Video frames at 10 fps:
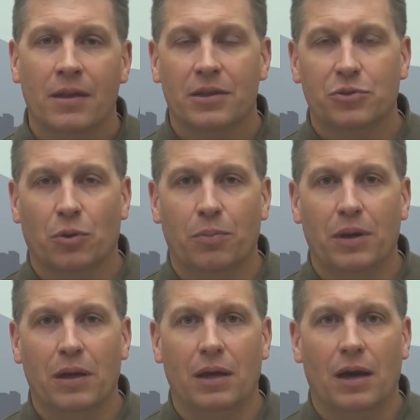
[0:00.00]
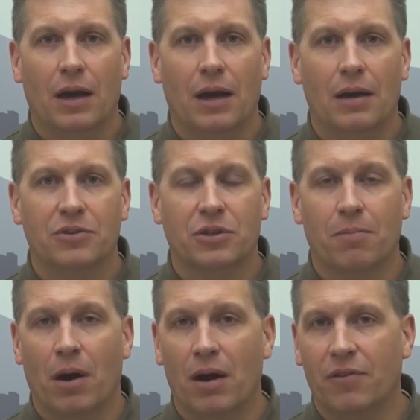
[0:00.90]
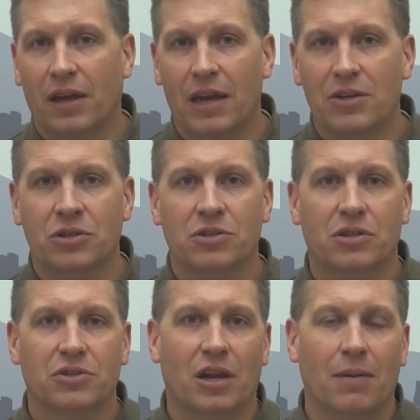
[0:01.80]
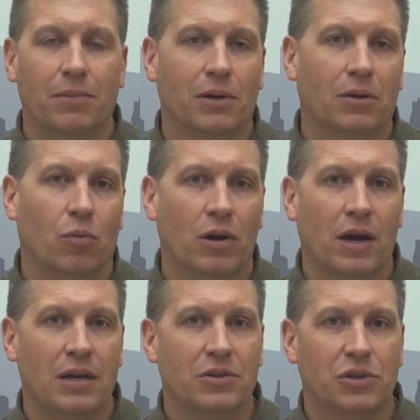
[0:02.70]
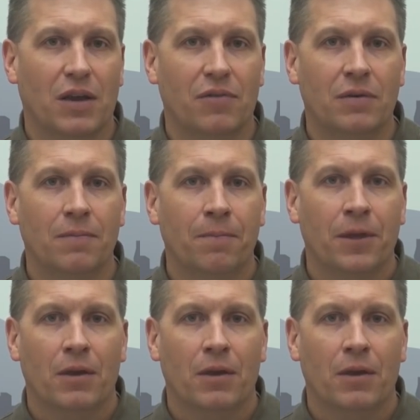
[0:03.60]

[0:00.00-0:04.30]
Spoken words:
This will be some modifications to Senate Bill 197